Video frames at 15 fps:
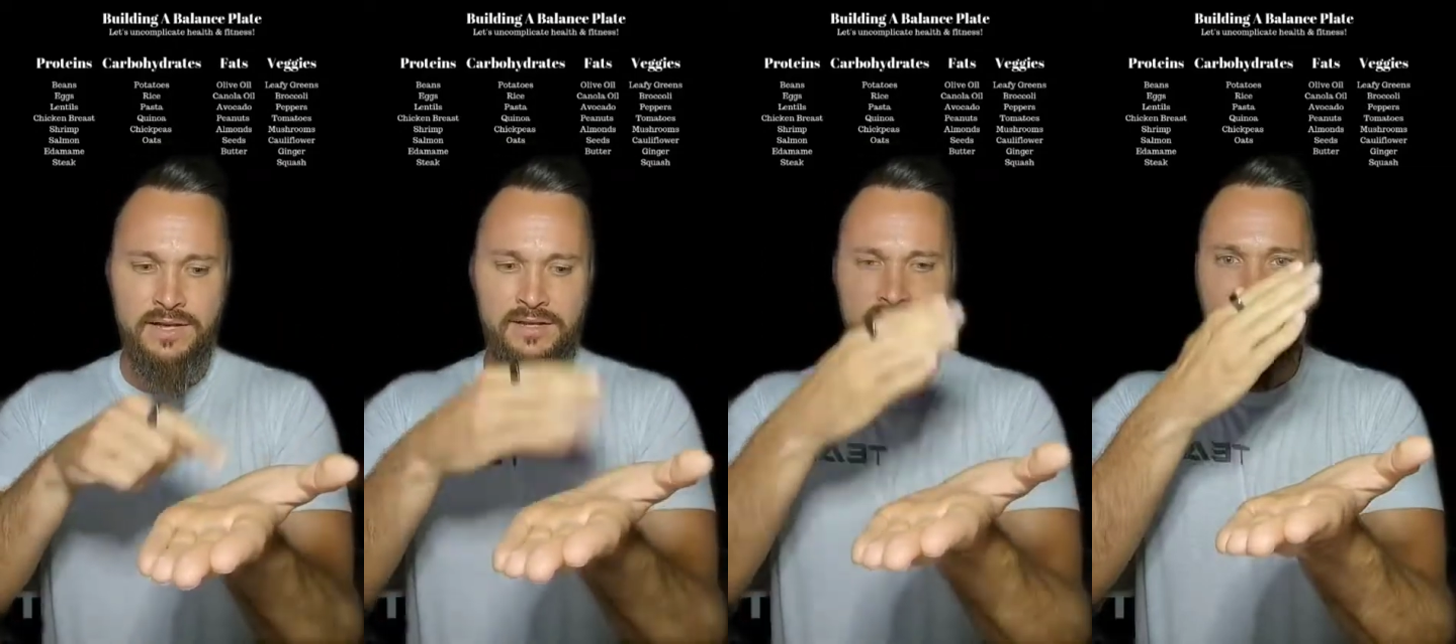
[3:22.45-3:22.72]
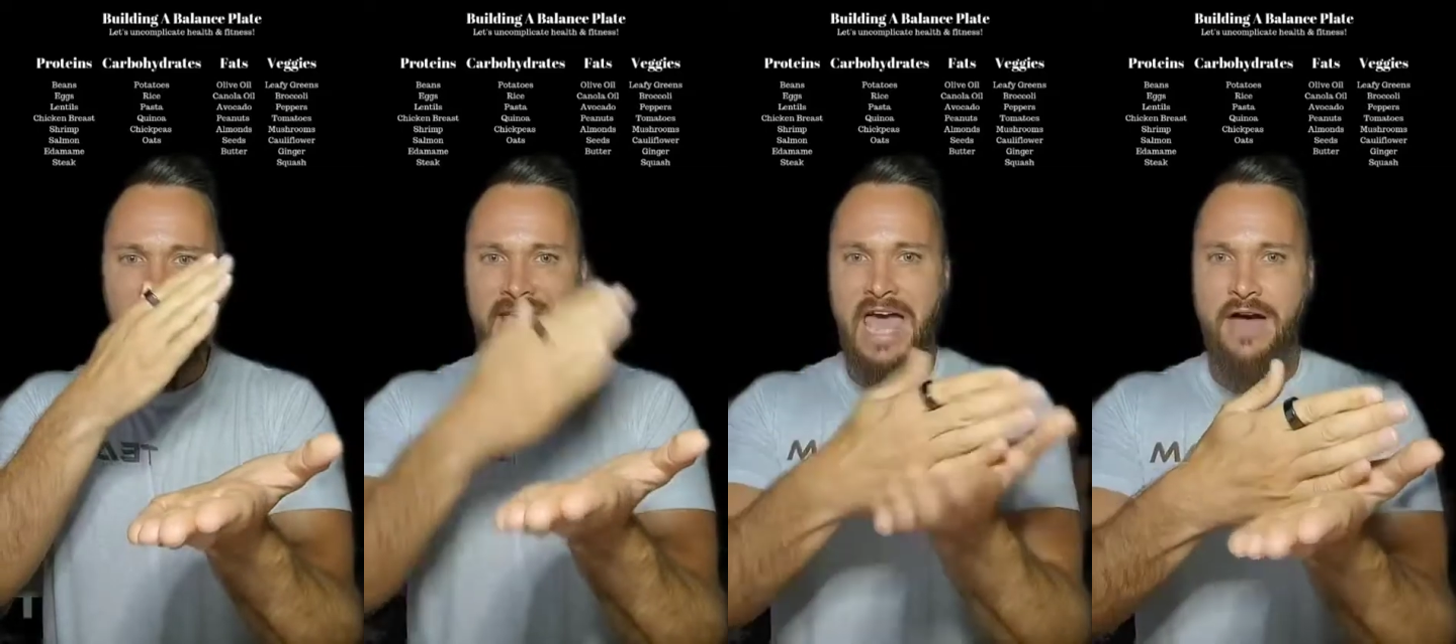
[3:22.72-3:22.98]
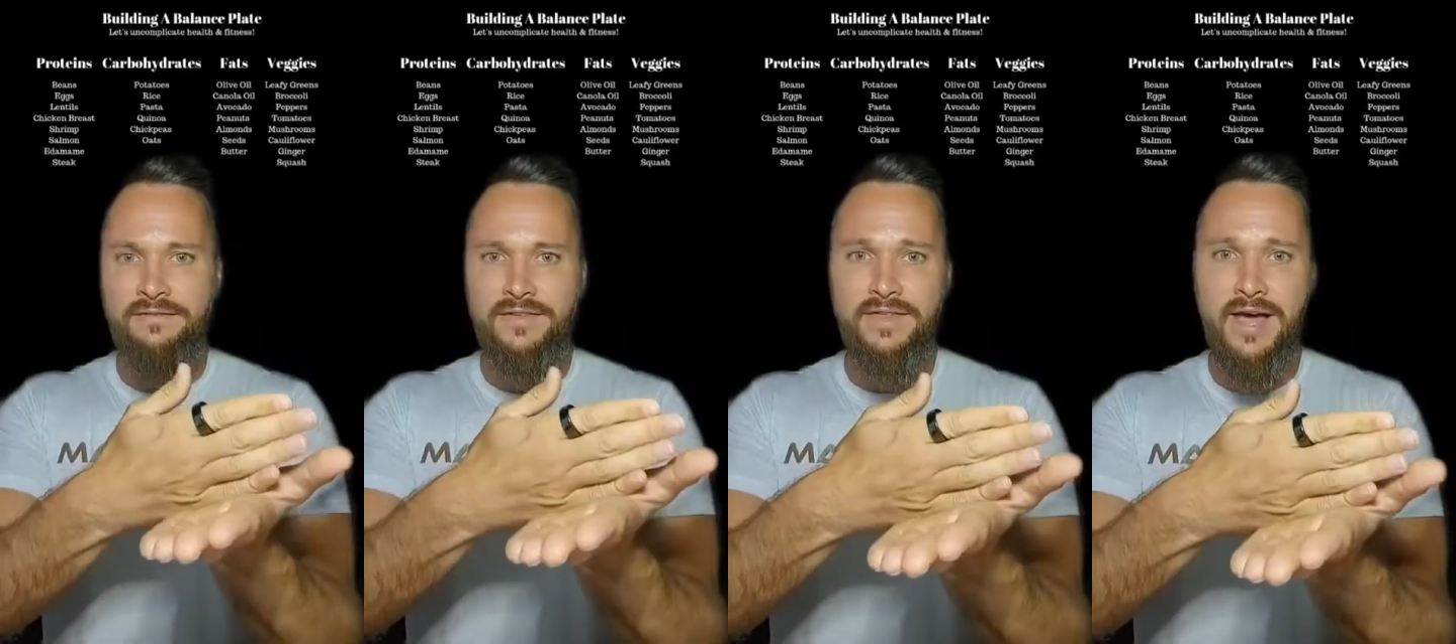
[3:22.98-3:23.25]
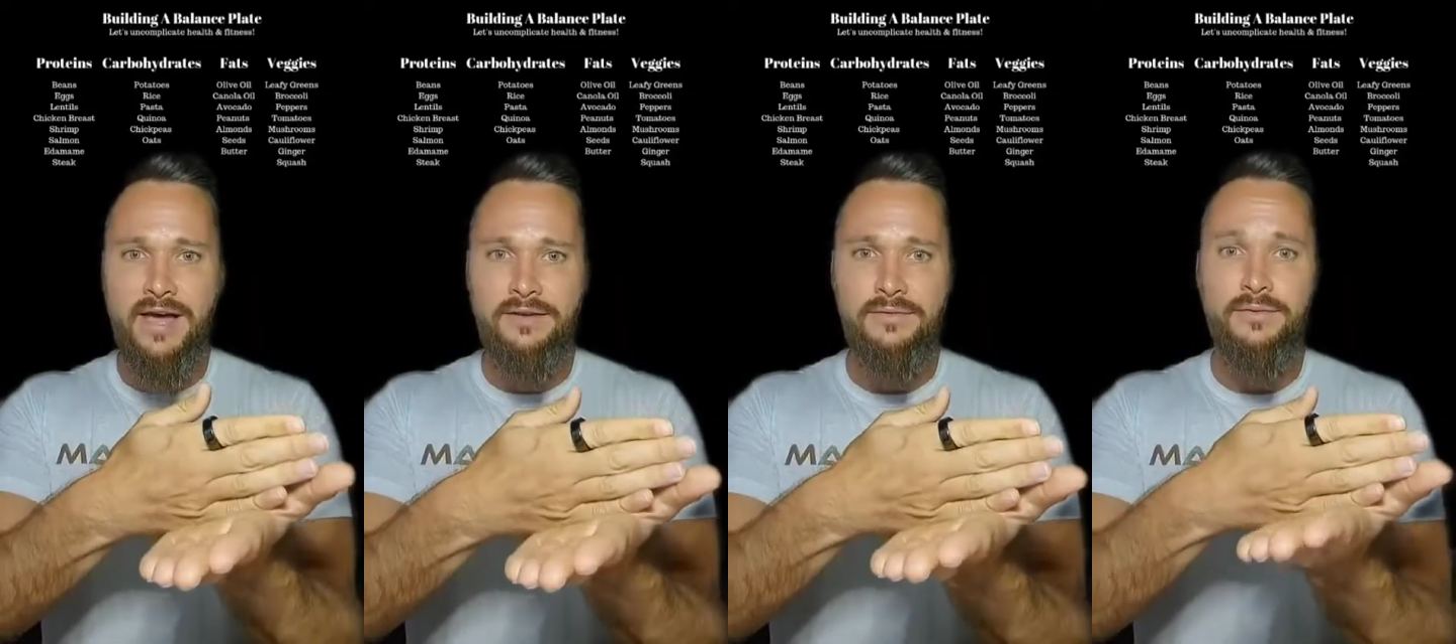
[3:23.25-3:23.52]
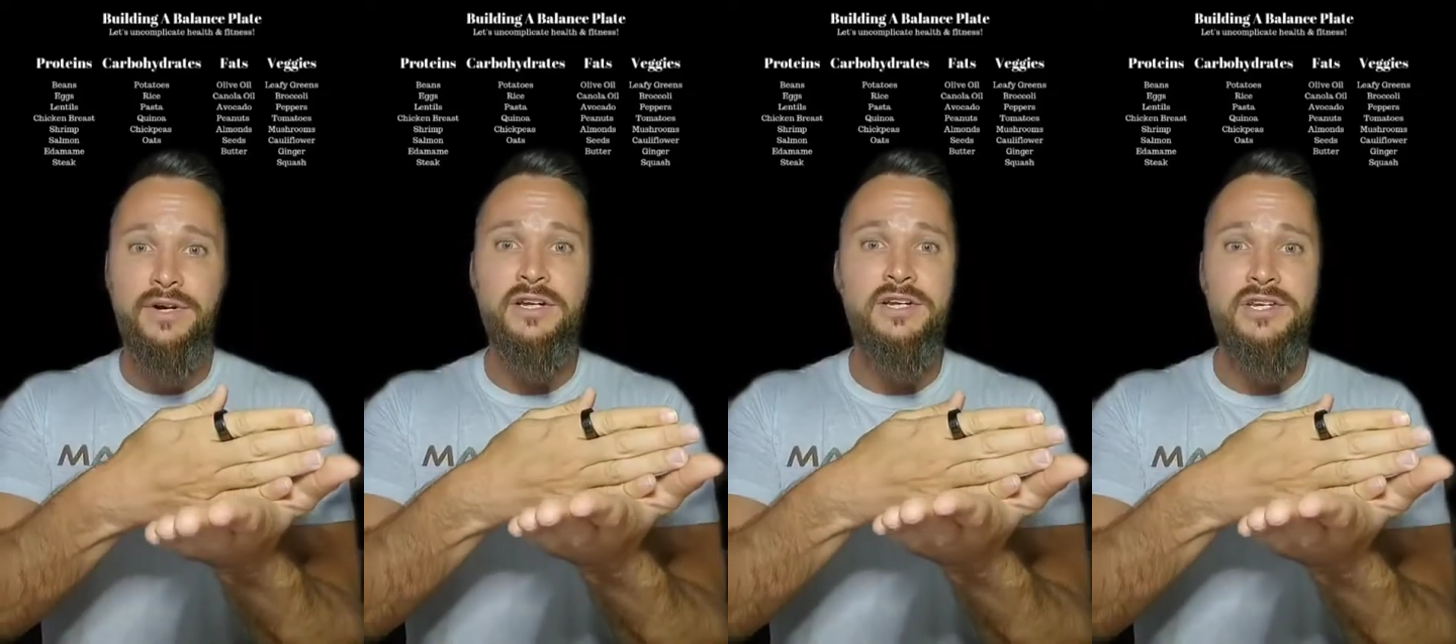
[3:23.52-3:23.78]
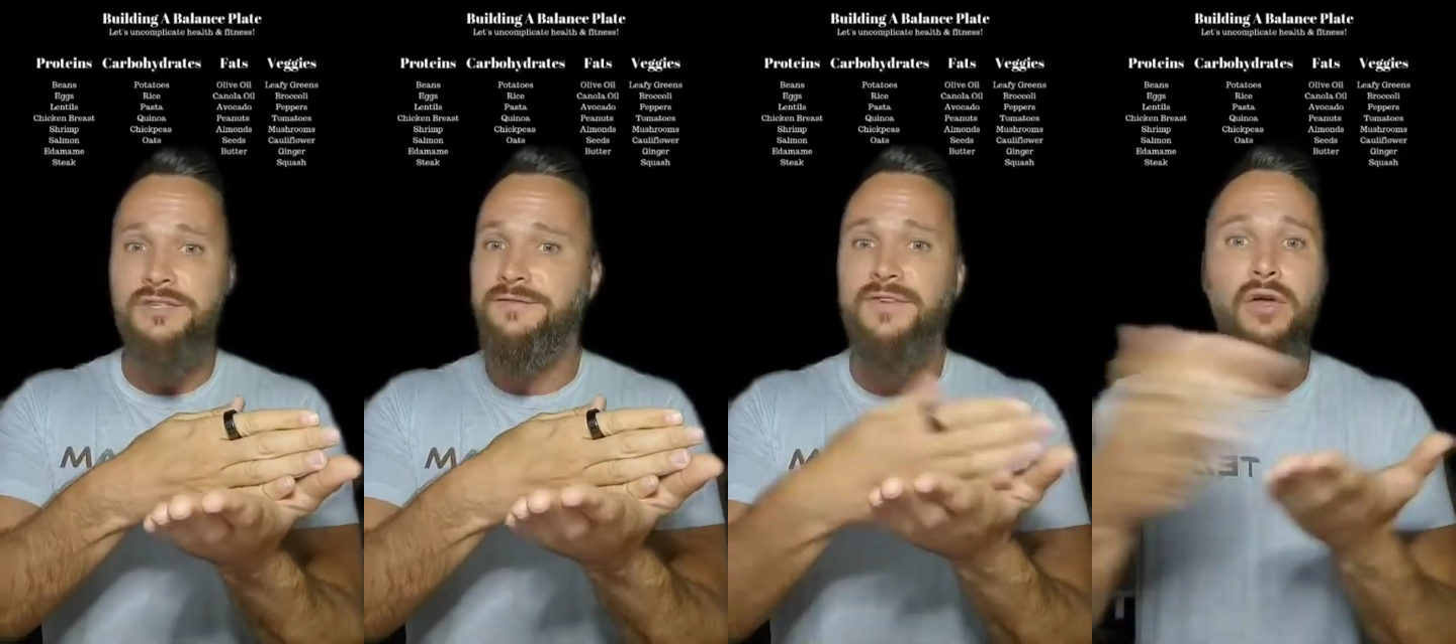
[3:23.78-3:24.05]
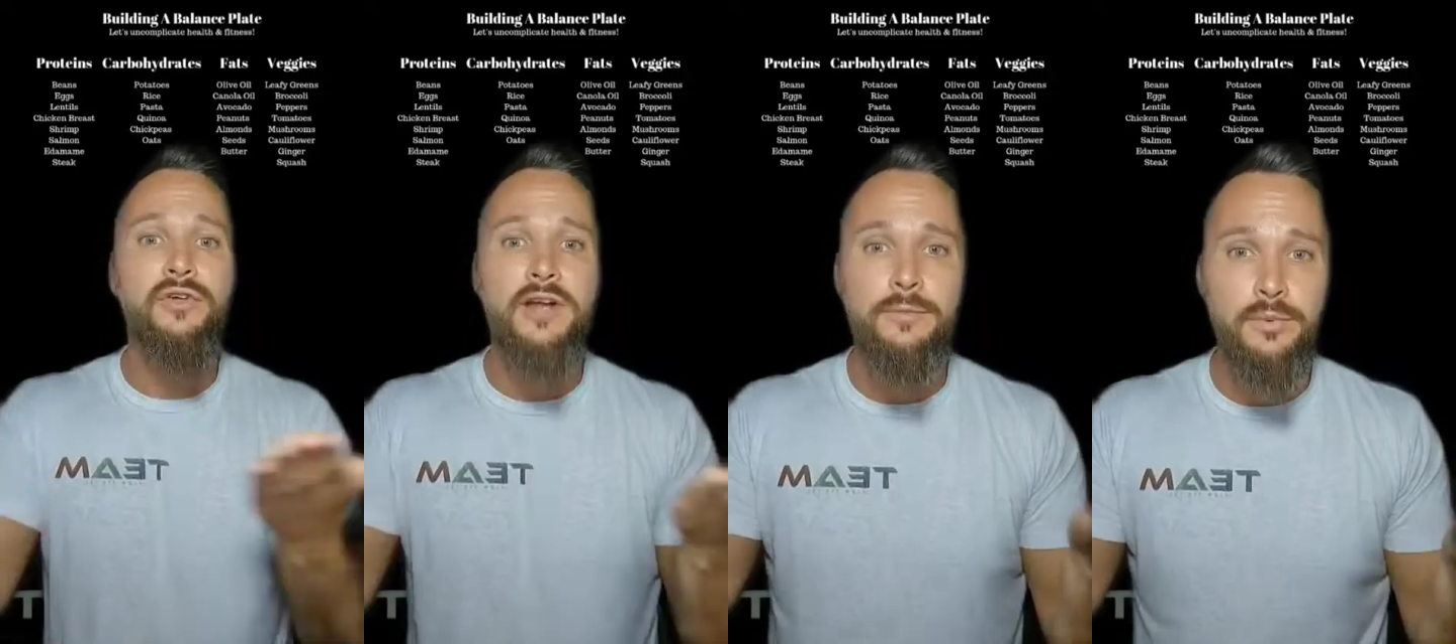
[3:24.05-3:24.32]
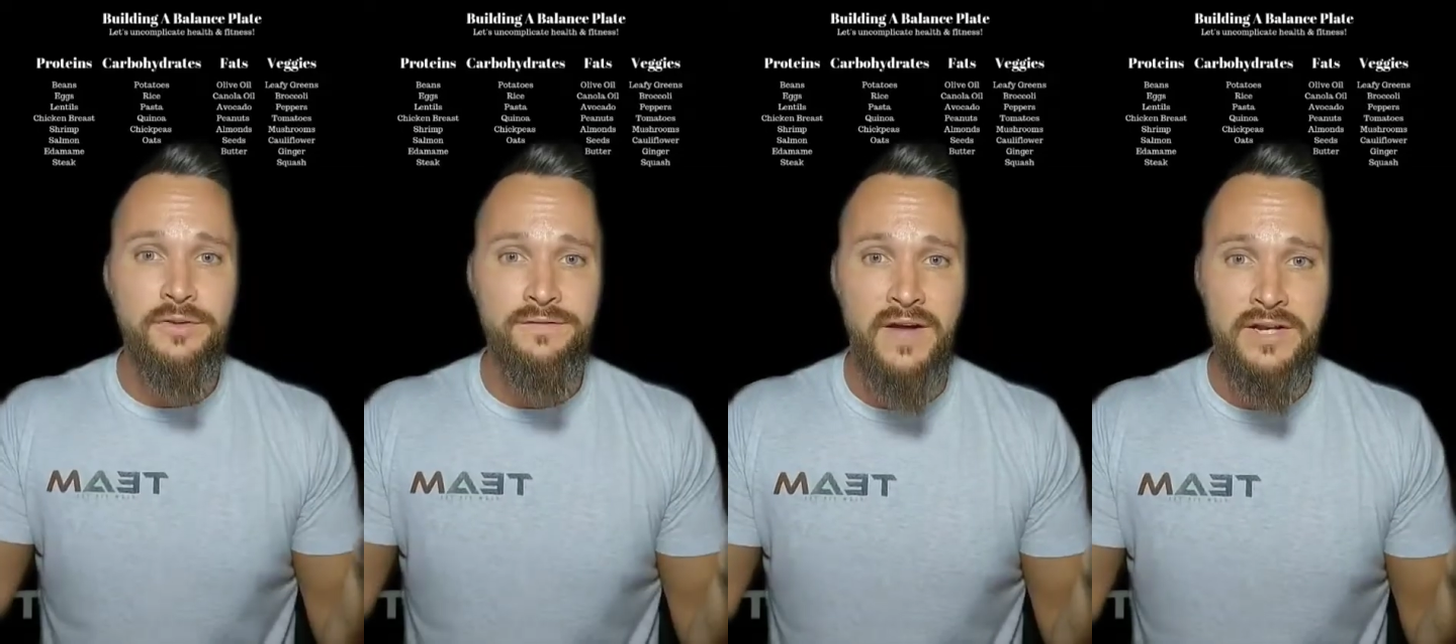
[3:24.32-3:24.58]
Let's take half of that. We're going to just fill it up
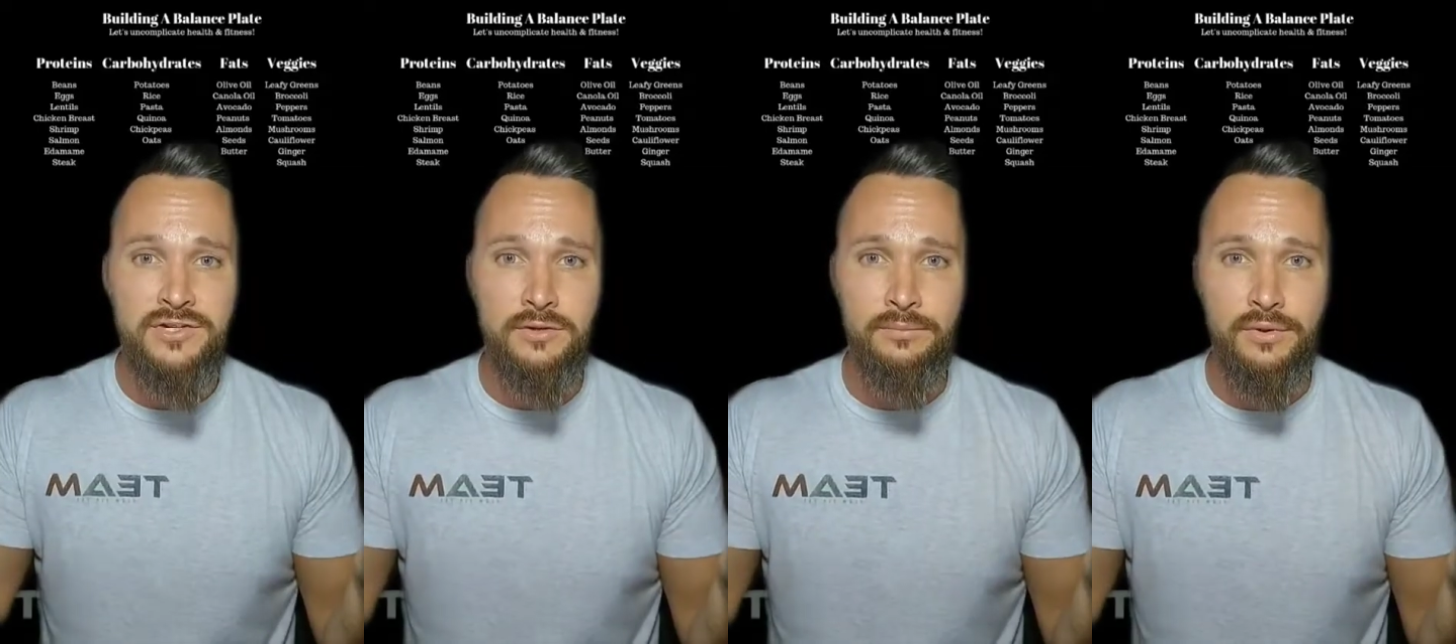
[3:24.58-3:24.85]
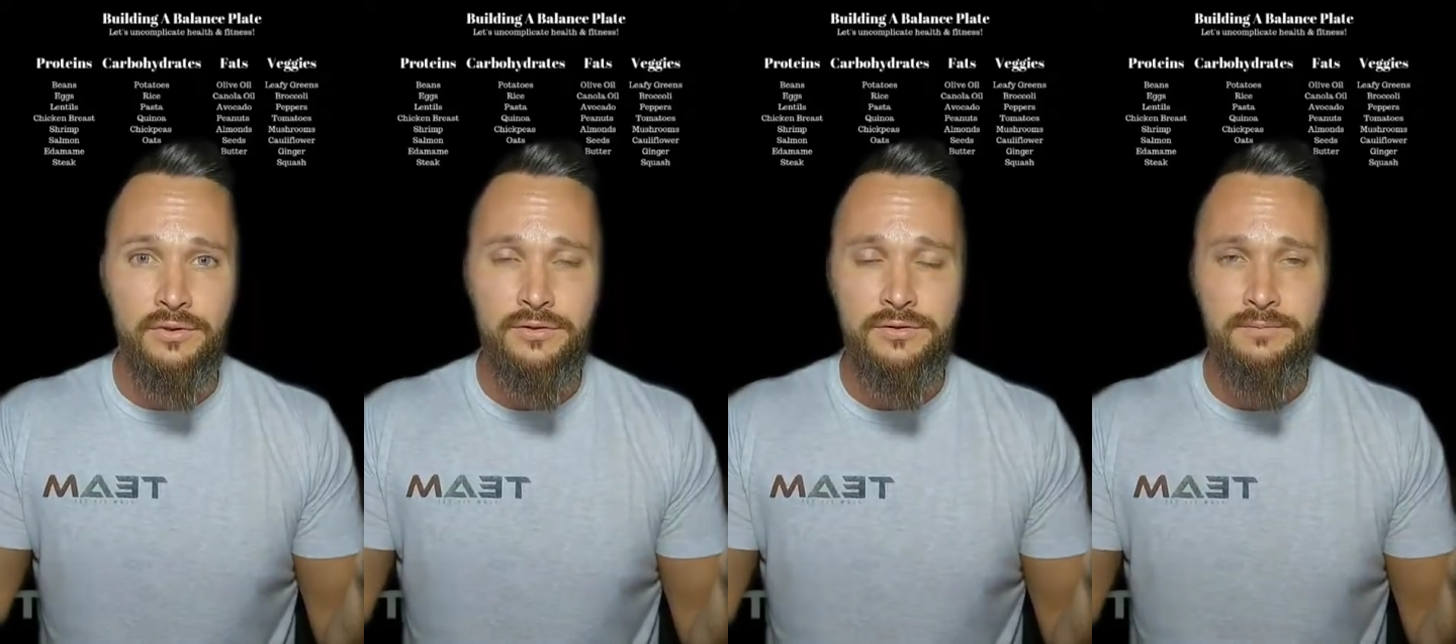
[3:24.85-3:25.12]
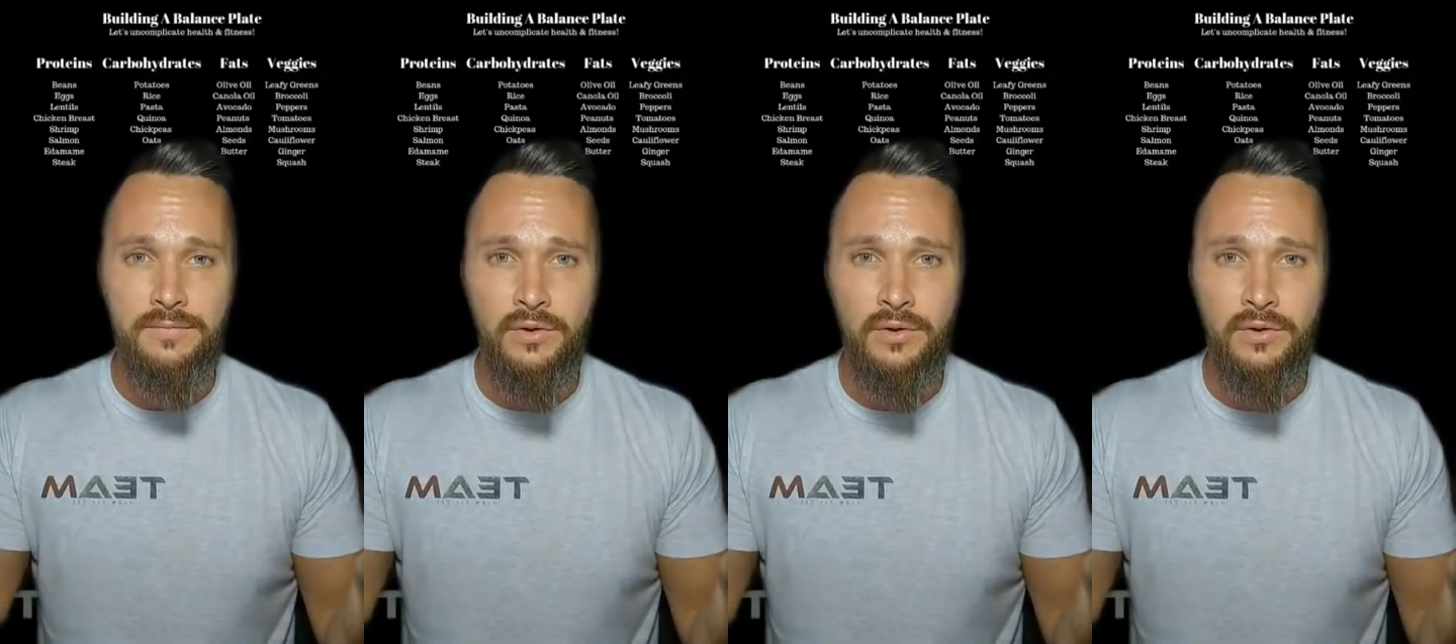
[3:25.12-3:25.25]
with vegetables.